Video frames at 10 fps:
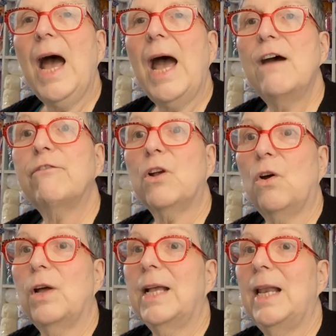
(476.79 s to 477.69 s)
have
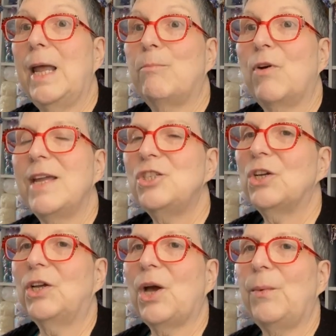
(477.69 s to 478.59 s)
got a
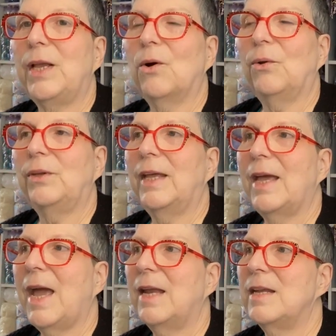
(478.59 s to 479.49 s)
collaboration going on,
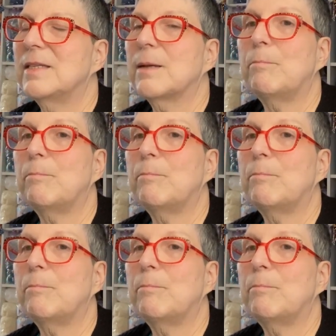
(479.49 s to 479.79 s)
and it's a